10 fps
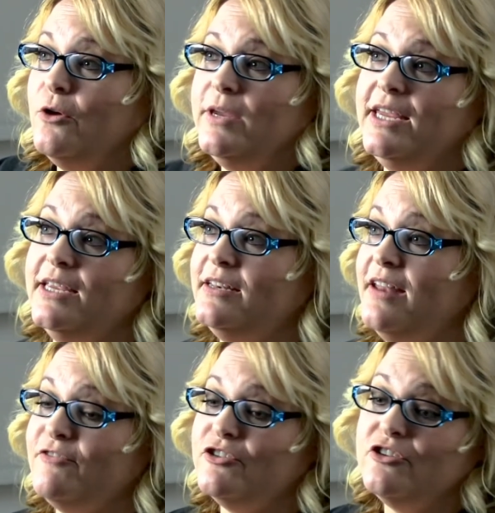he had
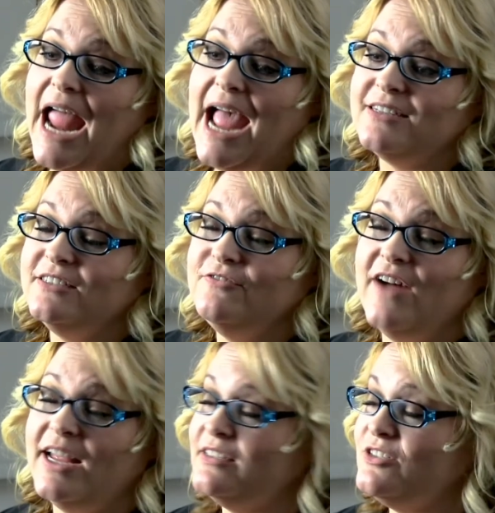never acted
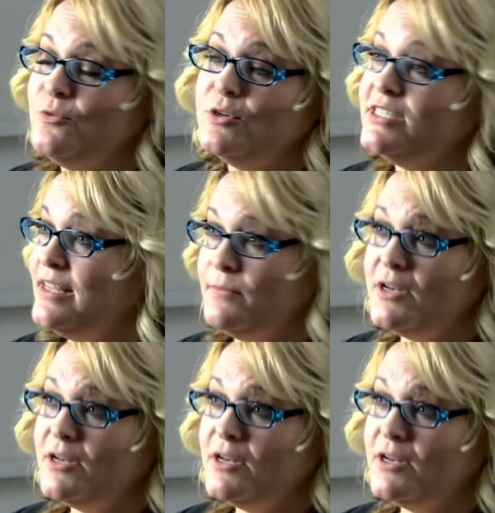violent towards them at